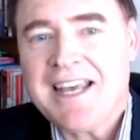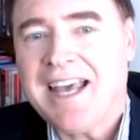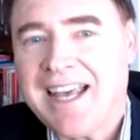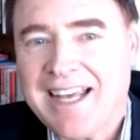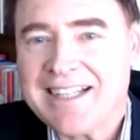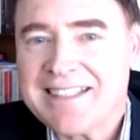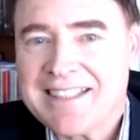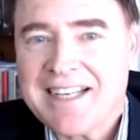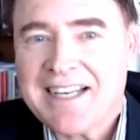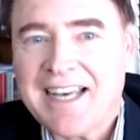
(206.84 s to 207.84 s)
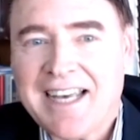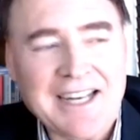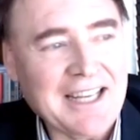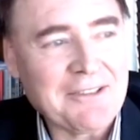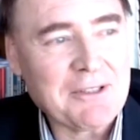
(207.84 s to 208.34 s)
And
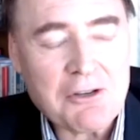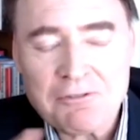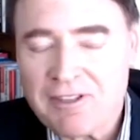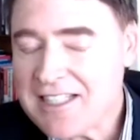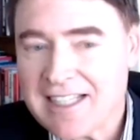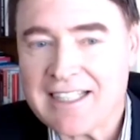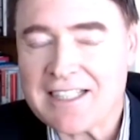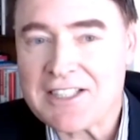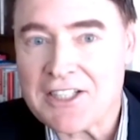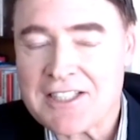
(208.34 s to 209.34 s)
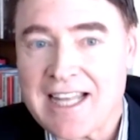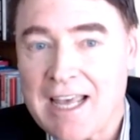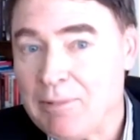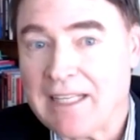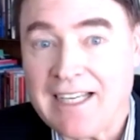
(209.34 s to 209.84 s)
it was so fascinating, just the
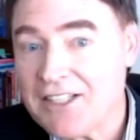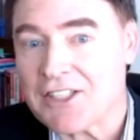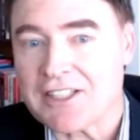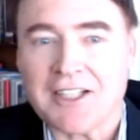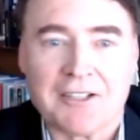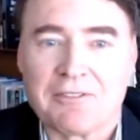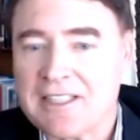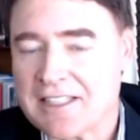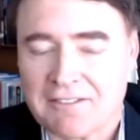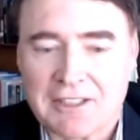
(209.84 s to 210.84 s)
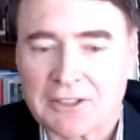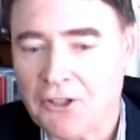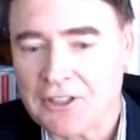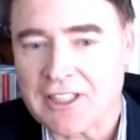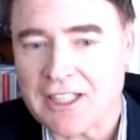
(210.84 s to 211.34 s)
application of this kind of
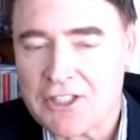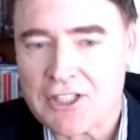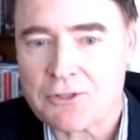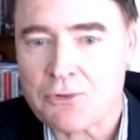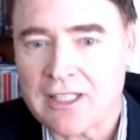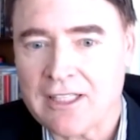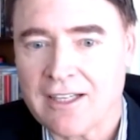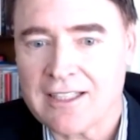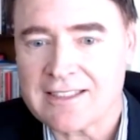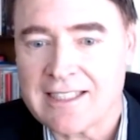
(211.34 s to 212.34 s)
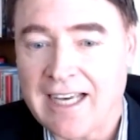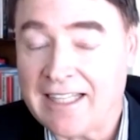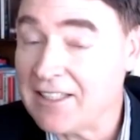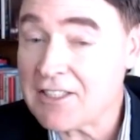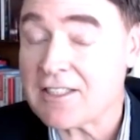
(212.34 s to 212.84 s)
technology. I just realized, and
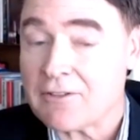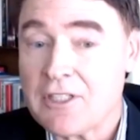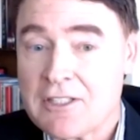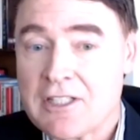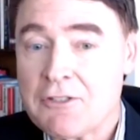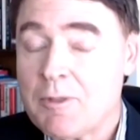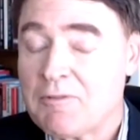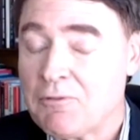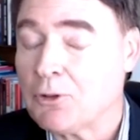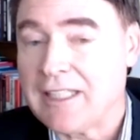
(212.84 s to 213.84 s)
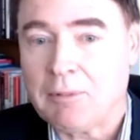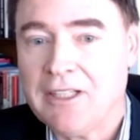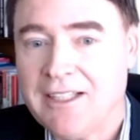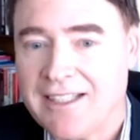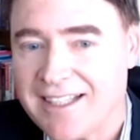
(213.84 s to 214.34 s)
this was before deep
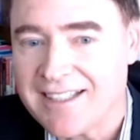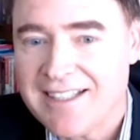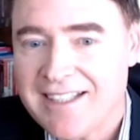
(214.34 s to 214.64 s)
learning.